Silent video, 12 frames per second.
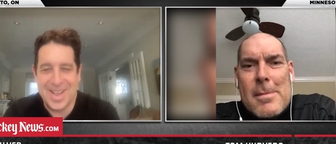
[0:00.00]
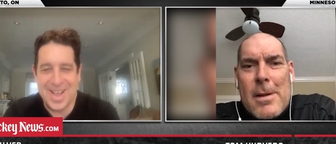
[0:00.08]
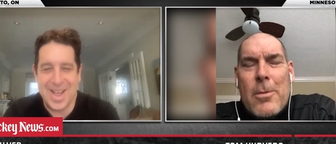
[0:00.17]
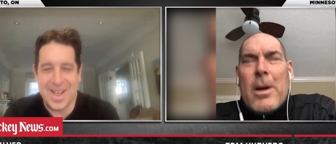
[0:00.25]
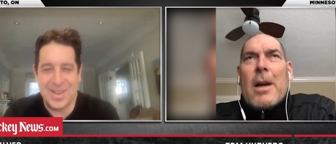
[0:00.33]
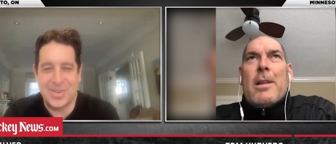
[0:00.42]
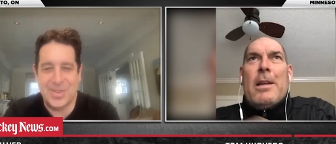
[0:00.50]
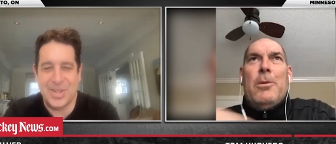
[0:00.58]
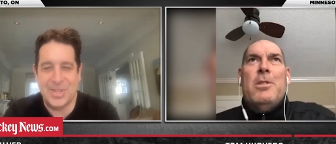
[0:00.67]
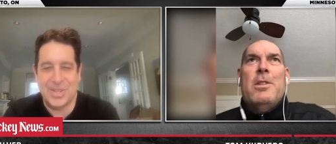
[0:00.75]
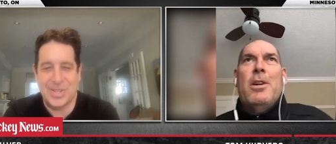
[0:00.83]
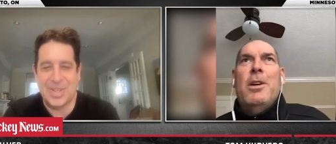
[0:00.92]
Speaker 1: uh, well, he
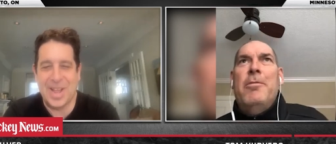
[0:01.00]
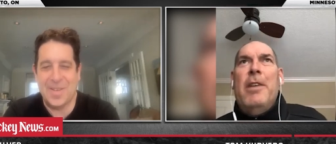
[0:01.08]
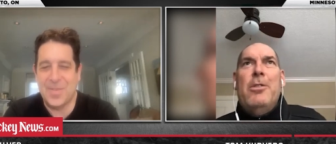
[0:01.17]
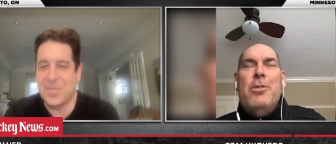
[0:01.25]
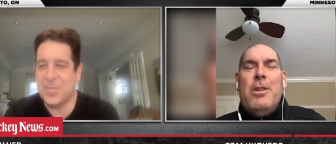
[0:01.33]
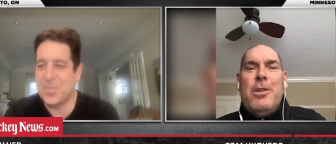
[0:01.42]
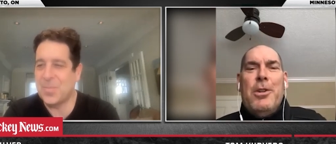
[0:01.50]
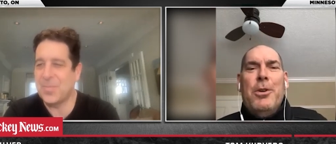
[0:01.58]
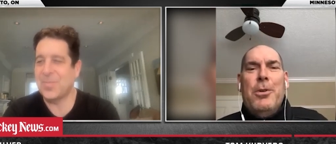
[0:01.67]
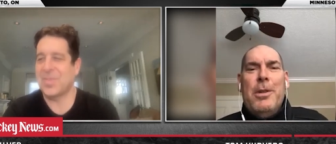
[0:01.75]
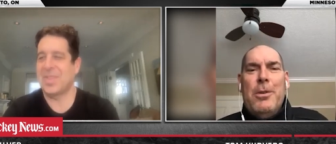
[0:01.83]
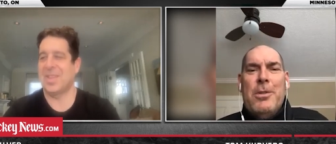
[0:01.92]
was a good stuff. veteran
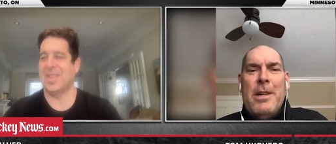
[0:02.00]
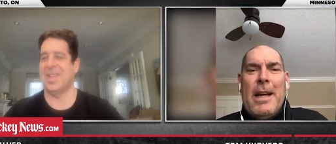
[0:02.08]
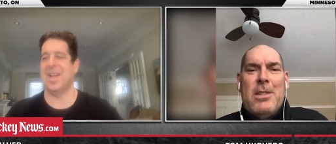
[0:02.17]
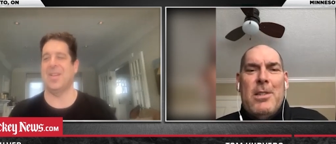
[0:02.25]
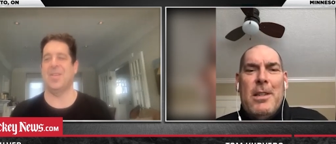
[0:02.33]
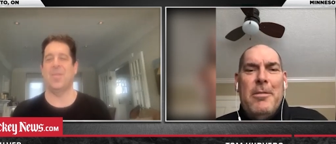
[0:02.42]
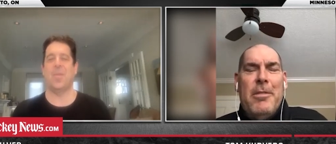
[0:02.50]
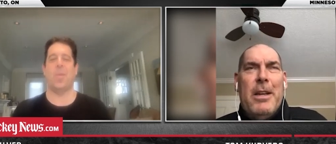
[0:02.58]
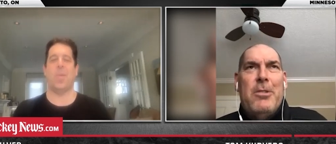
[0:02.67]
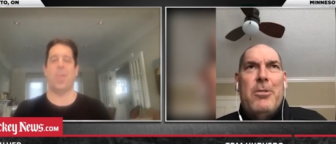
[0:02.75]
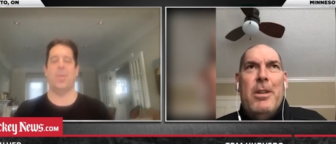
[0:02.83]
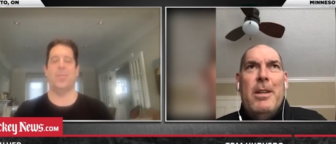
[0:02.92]
too. He was an uh, excellent uh,
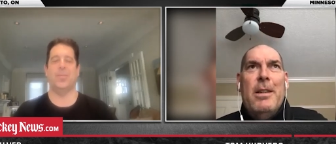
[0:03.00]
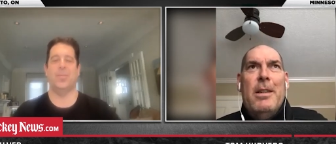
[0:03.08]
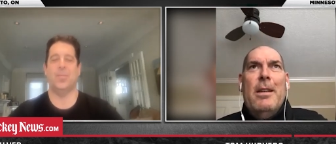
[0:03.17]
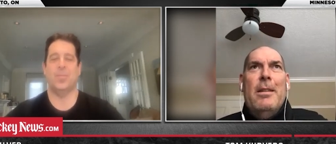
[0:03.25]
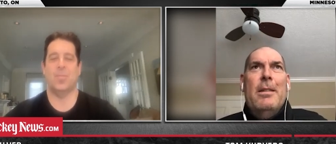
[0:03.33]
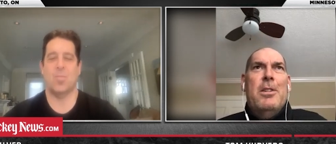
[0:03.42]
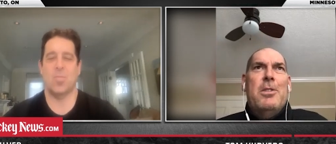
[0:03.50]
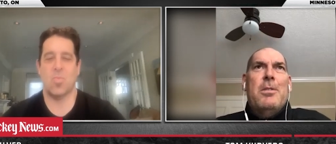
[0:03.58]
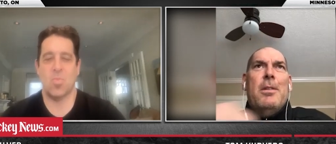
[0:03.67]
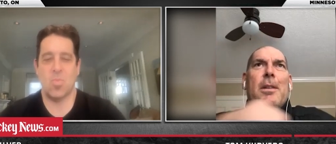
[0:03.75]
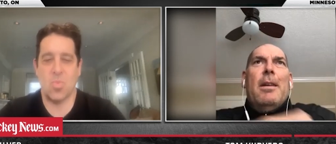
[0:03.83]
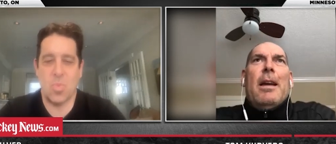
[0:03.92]
veteran.
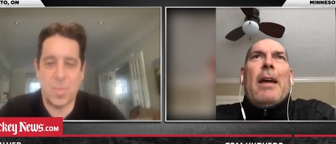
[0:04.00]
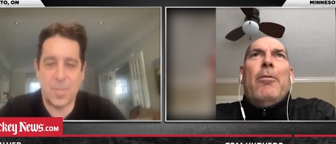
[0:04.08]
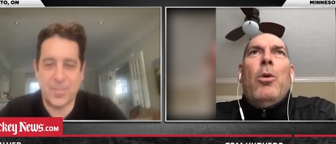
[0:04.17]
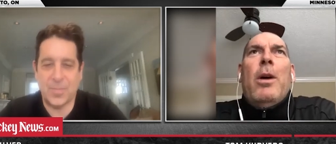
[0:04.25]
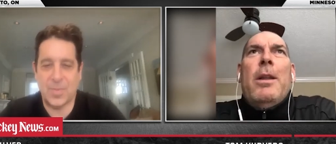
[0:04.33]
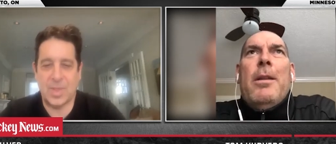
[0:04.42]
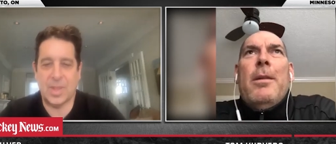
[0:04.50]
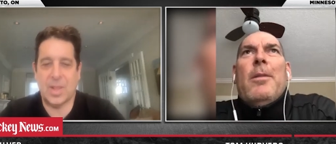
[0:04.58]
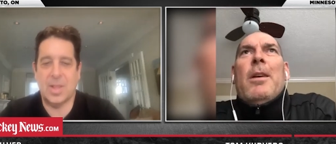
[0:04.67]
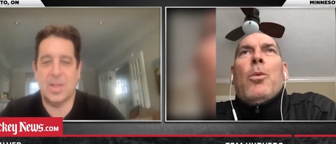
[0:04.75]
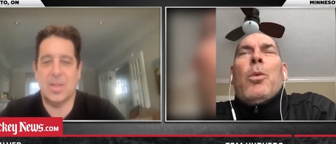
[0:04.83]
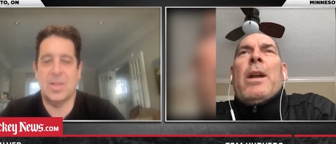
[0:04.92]
Just everyone,
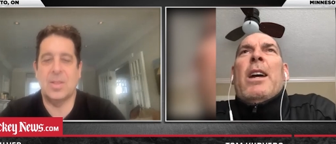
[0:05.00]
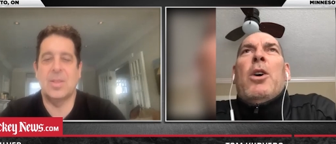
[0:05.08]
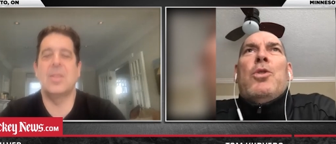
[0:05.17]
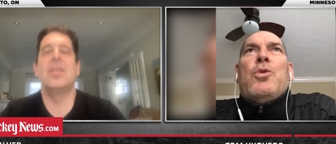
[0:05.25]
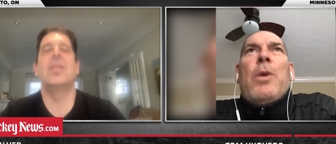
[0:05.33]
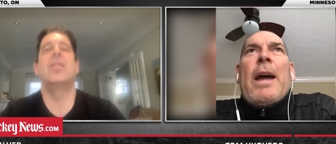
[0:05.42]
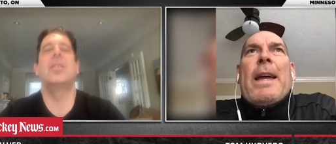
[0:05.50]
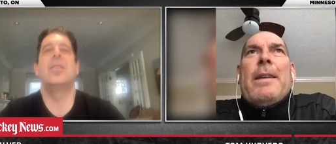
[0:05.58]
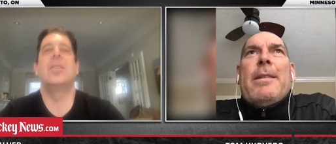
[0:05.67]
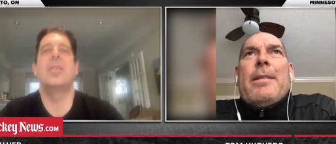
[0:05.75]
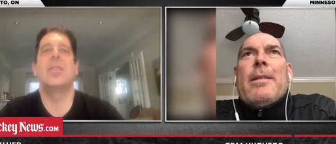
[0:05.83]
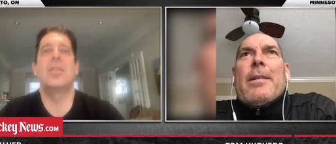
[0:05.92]
when it goes
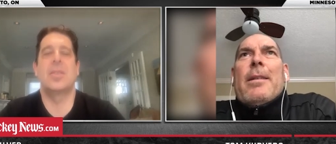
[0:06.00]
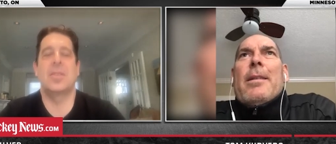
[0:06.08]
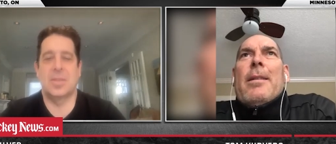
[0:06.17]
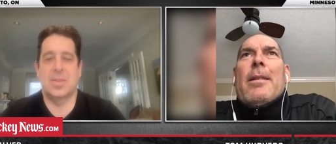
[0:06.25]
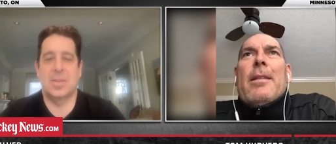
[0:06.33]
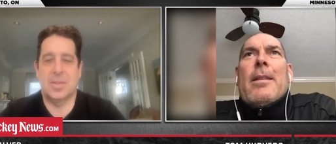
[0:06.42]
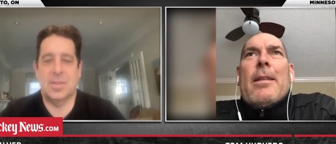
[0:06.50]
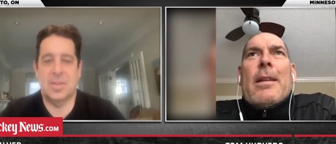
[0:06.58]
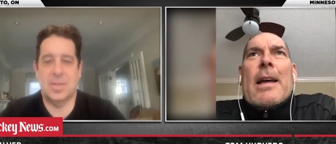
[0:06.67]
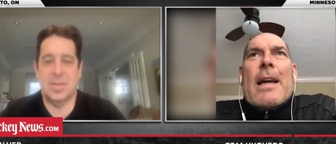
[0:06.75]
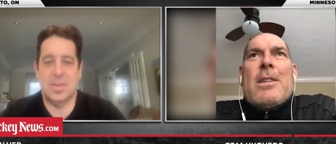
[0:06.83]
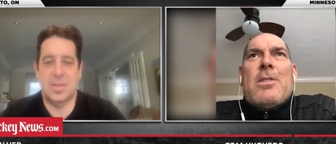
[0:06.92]
right,
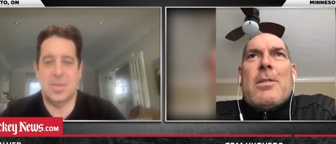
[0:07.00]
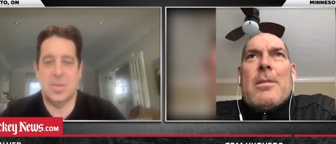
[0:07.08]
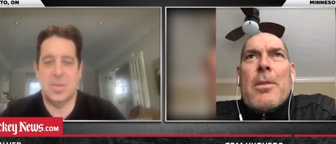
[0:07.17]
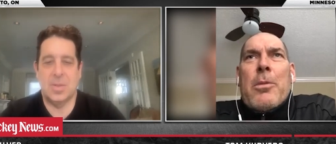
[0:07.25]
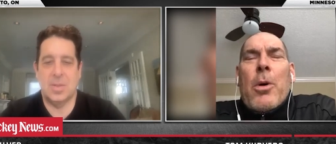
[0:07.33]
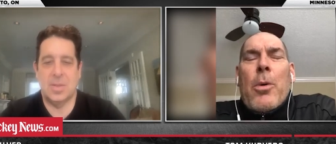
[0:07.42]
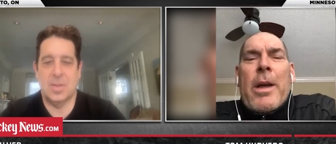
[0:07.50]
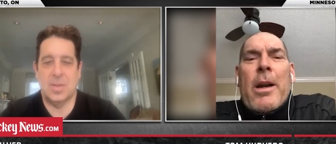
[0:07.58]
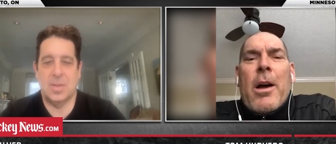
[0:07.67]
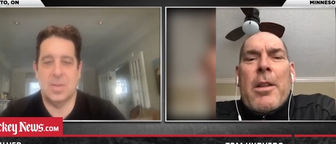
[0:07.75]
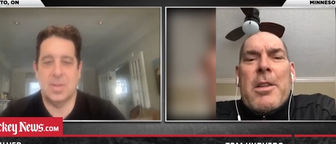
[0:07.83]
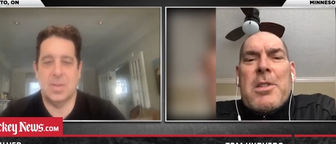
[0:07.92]
the guys throw
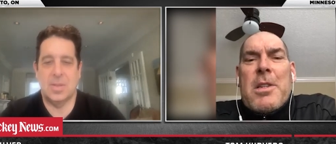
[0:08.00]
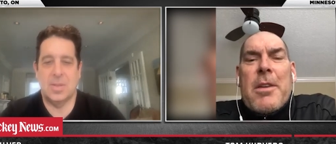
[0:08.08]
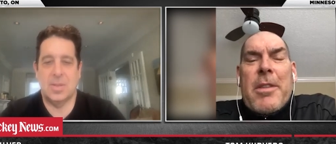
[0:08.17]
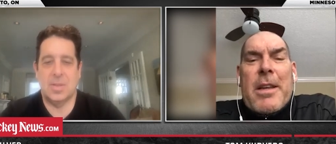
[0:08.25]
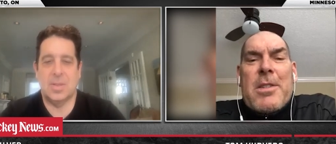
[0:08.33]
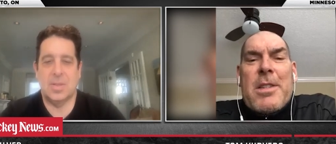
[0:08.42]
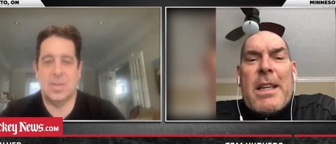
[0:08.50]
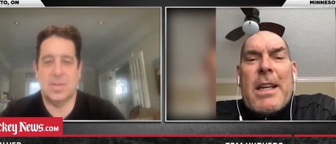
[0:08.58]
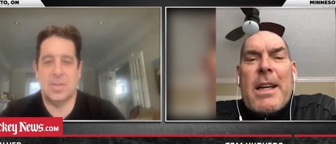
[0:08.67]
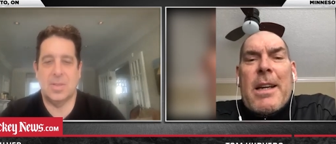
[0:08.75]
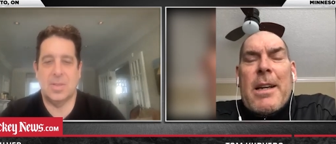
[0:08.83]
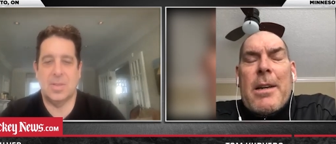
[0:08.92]
in all the stuff that's
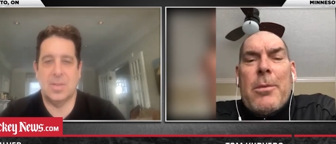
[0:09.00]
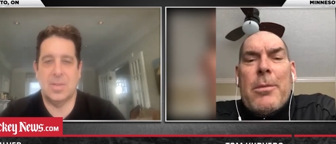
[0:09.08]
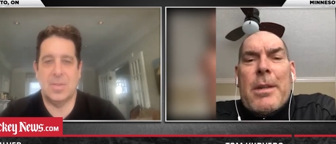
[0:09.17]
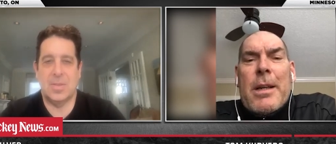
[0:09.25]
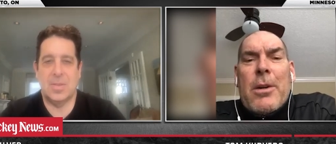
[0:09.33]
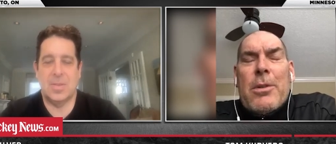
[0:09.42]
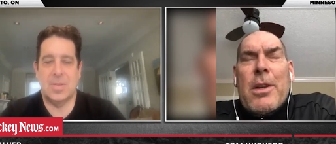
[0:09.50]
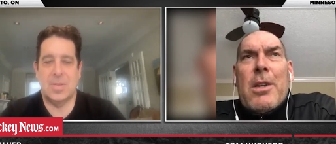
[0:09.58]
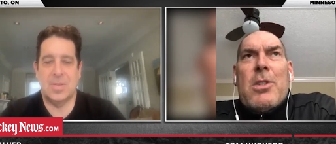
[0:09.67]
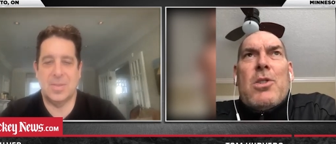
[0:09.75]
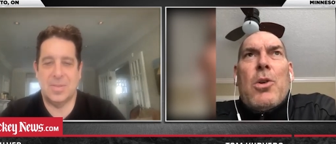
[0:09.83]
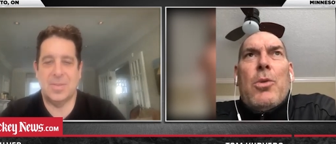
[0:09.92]
needed. And you know,
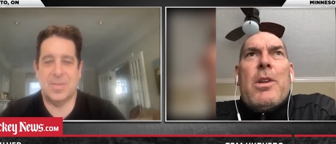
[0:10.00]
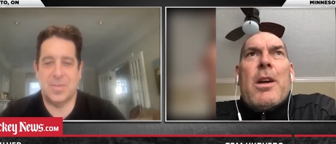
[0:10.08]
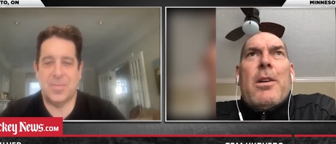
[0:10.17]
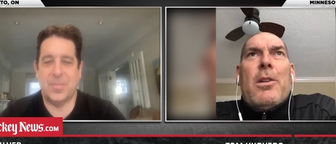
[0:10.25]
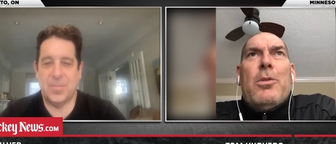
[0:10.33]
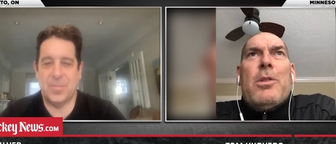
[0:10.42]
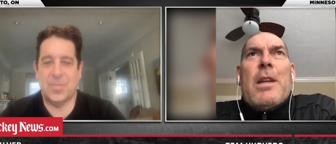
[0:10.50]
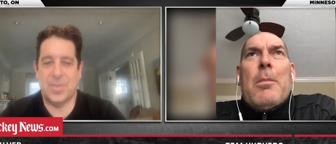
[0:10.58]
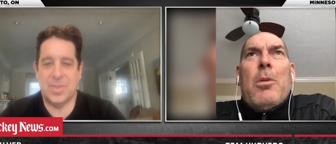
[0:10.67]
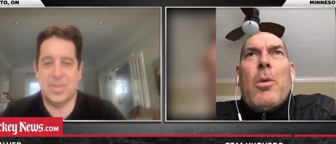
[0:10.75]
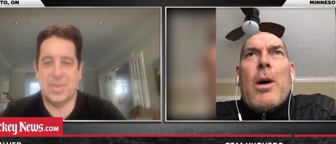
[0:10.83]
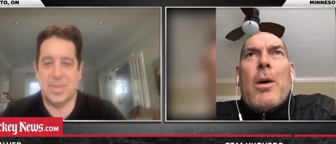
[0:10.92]
Doug Soetaert, Lou
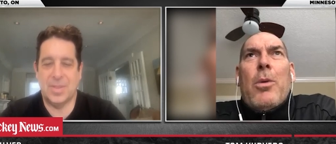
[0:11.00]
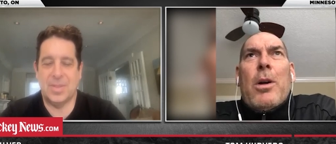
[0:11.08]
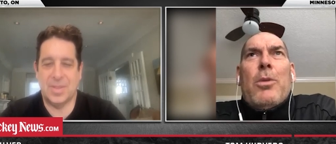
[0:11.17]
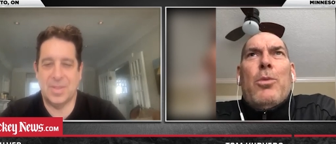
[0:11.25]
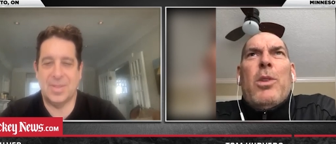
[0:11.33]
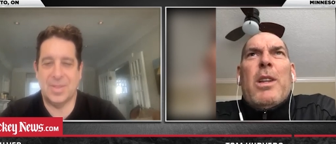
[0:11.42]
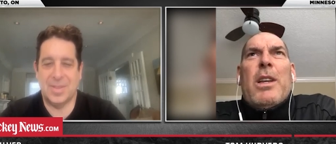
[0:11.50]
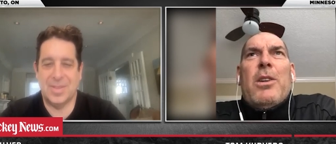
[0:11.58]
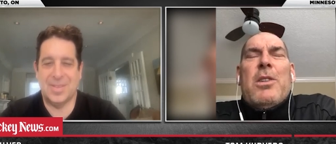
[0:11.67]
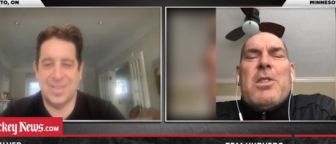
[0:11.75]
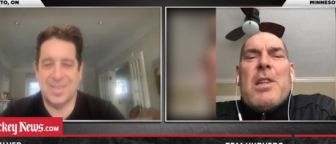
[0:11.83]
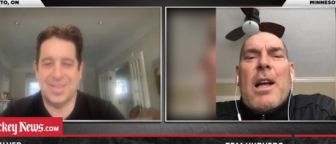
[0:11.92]
Deblois were really
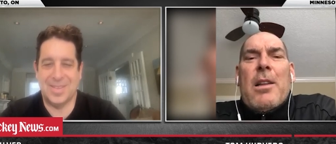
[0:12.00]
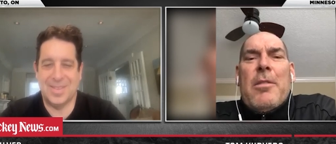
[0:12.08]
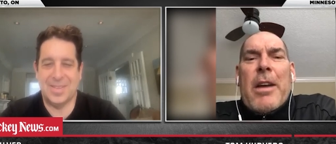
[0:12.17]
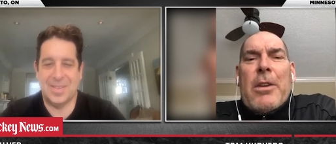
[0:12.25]
good, solid